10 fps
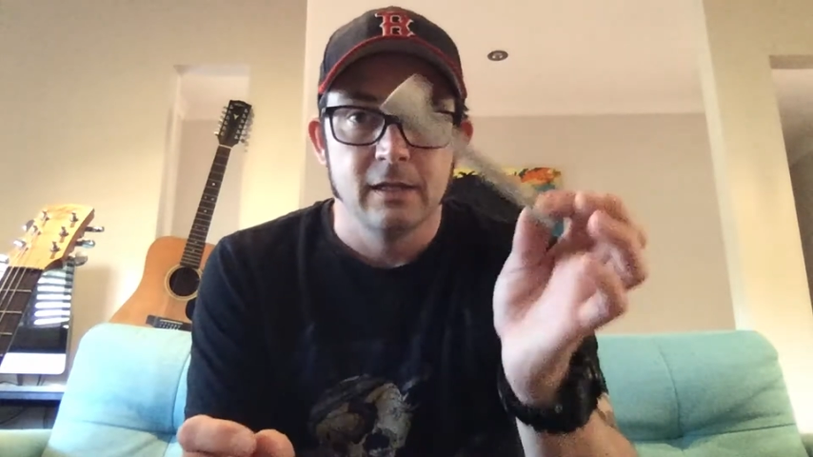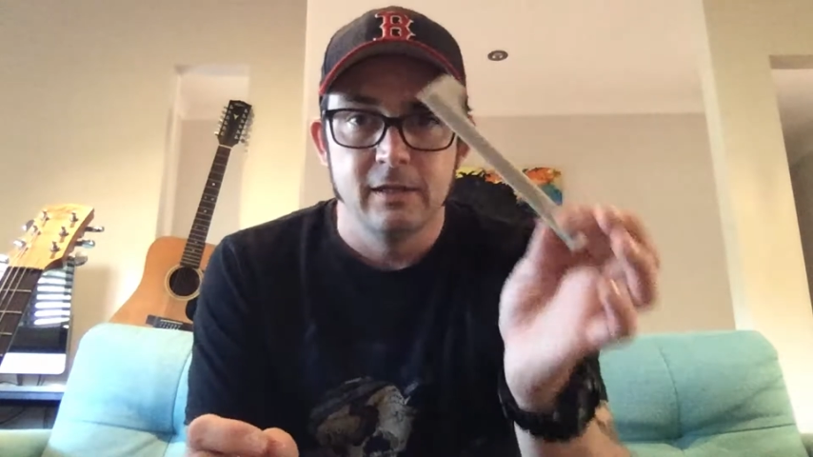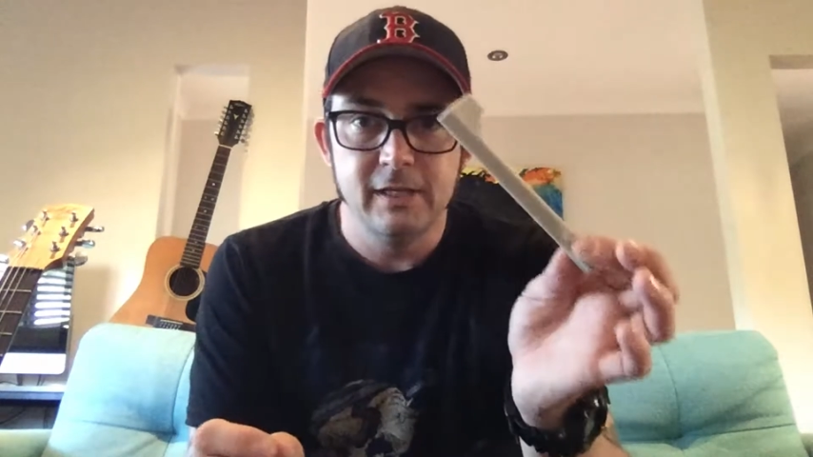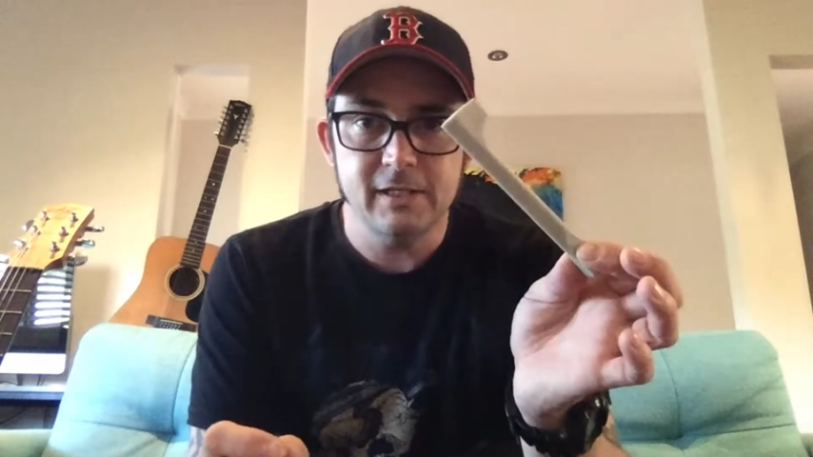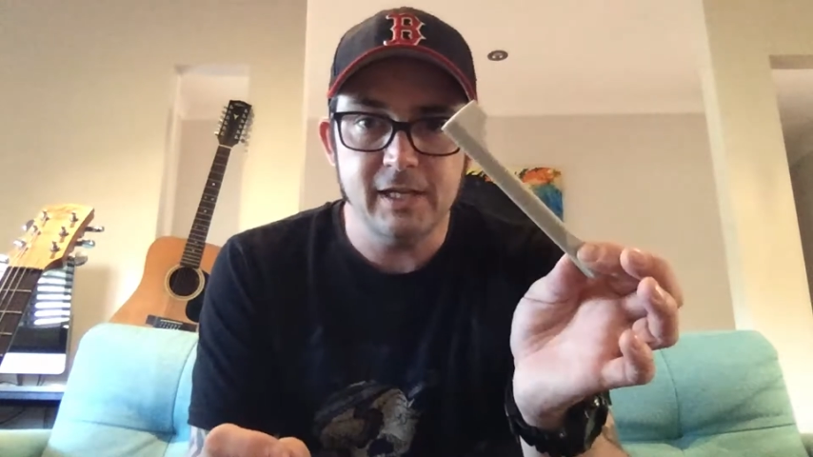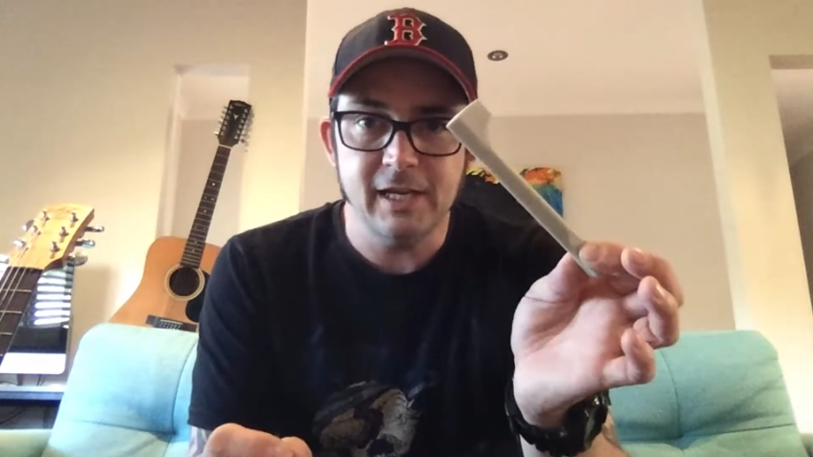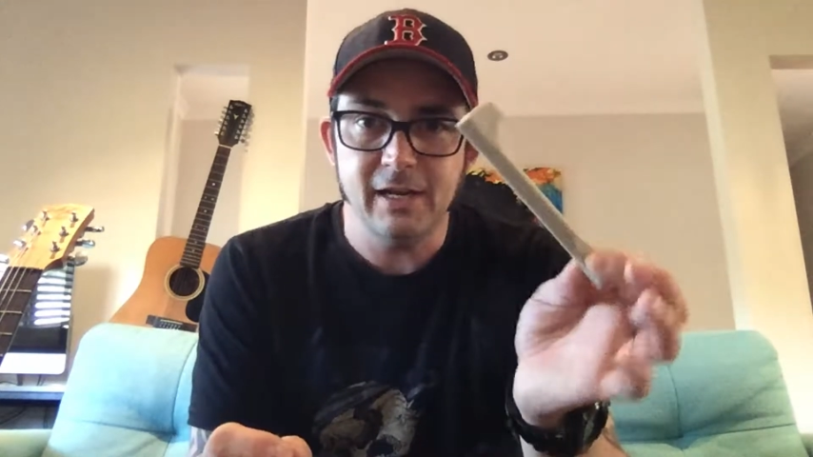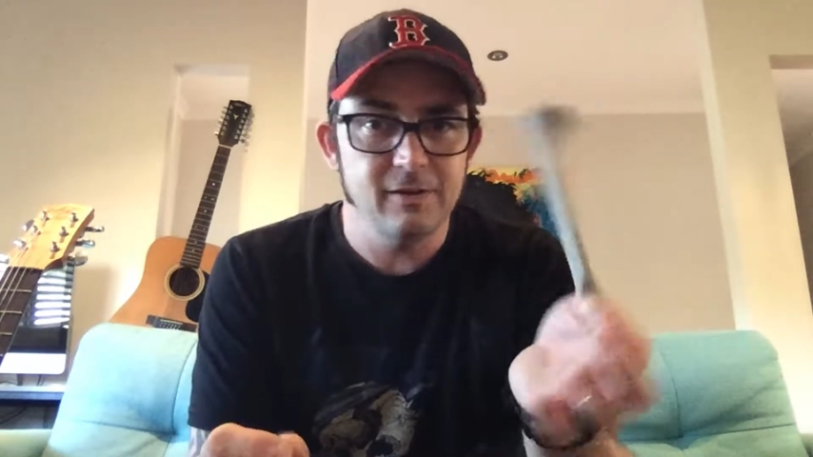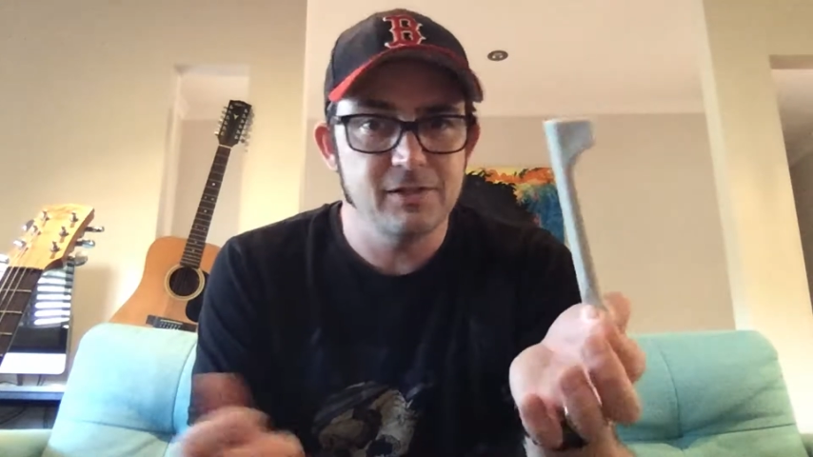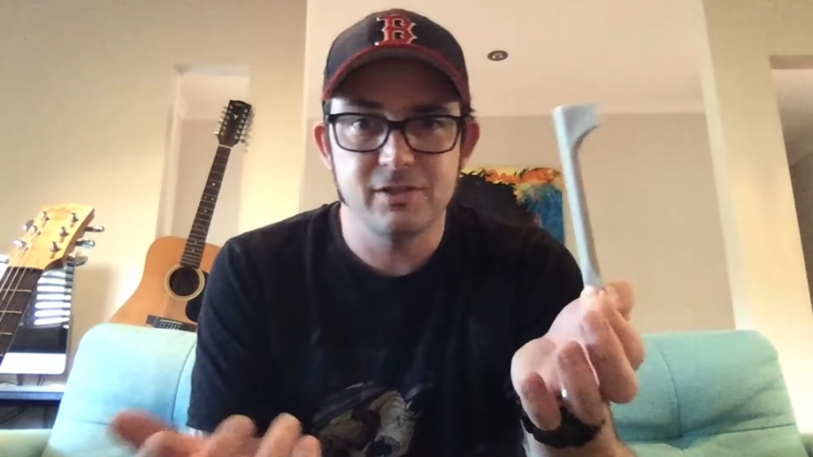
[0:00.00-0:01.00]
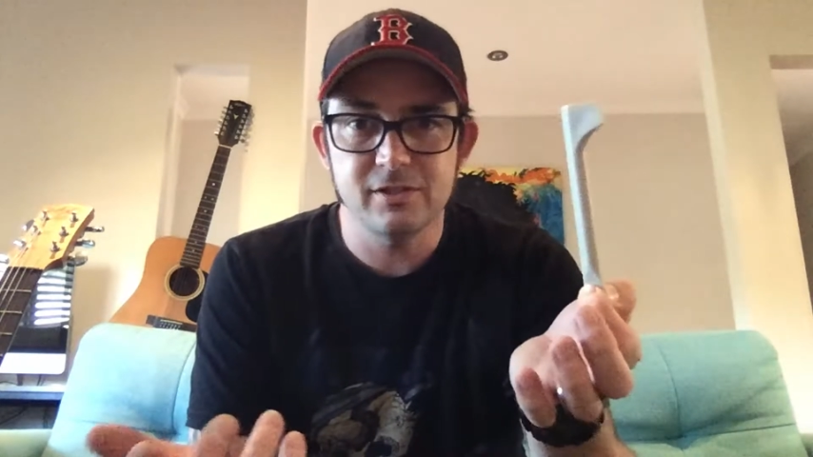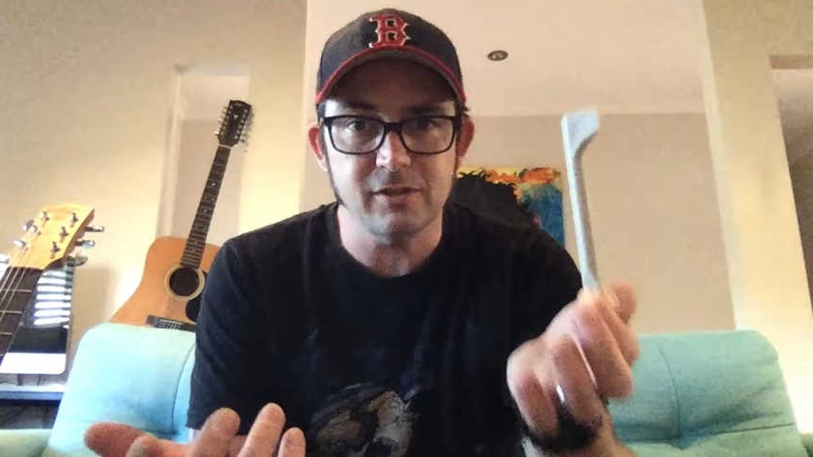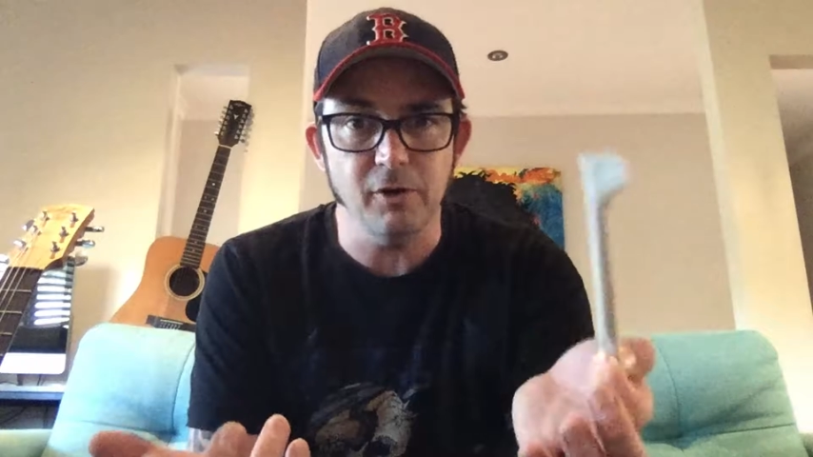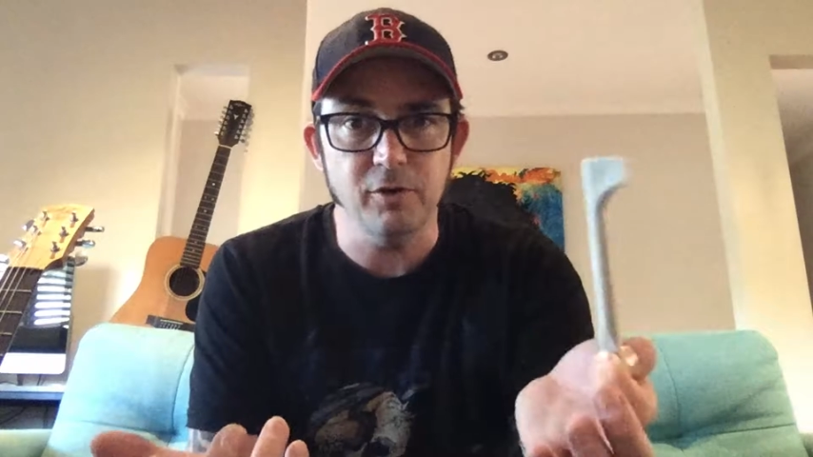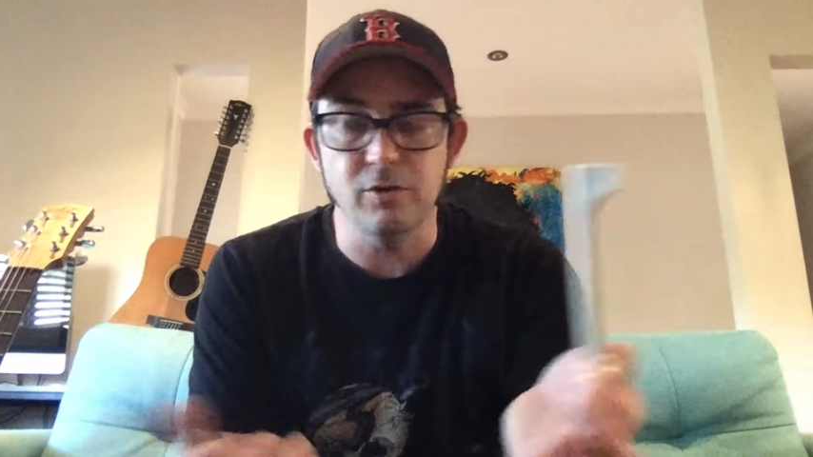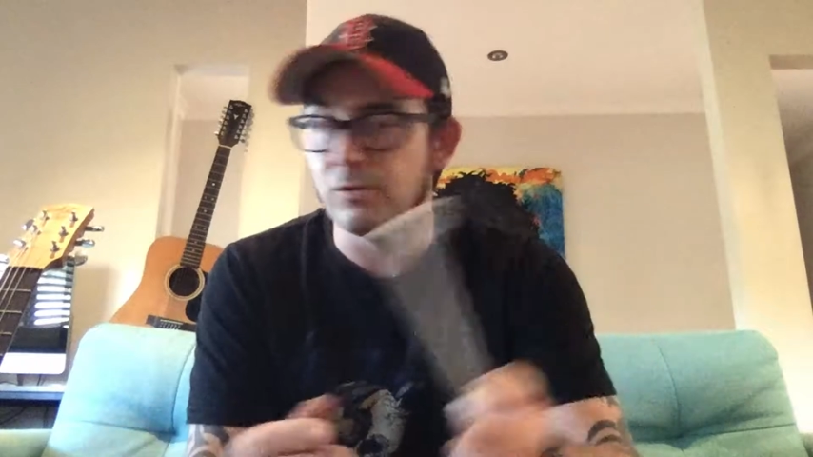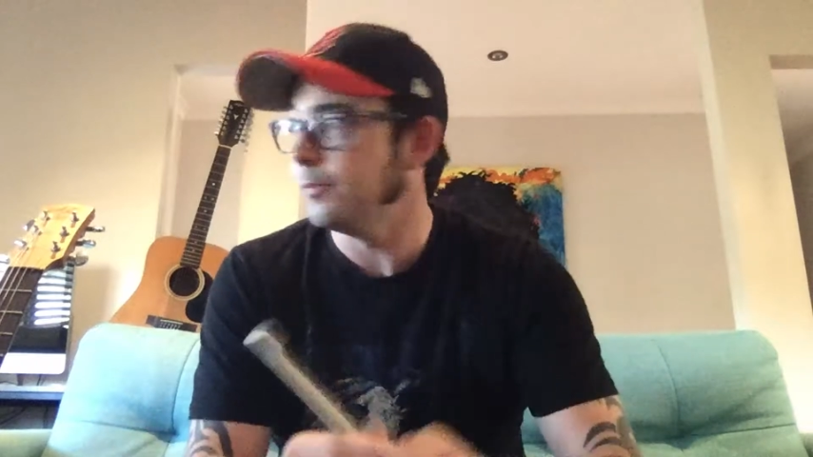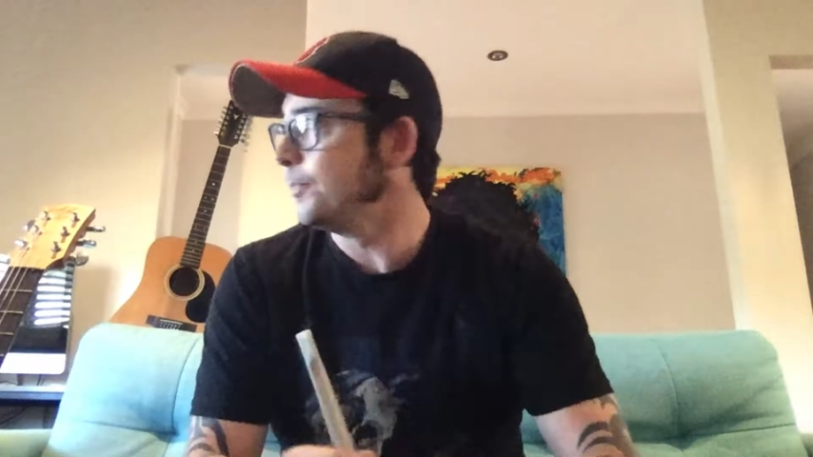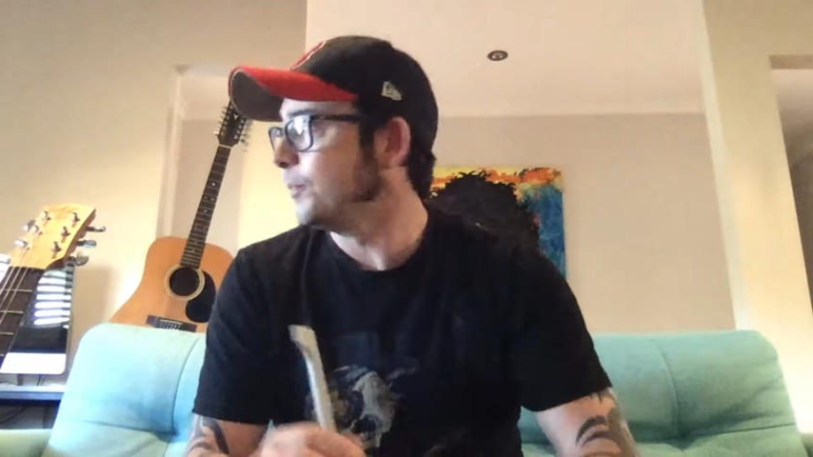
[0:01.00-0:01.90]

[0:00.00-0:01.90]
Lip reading: This thing here is so cool.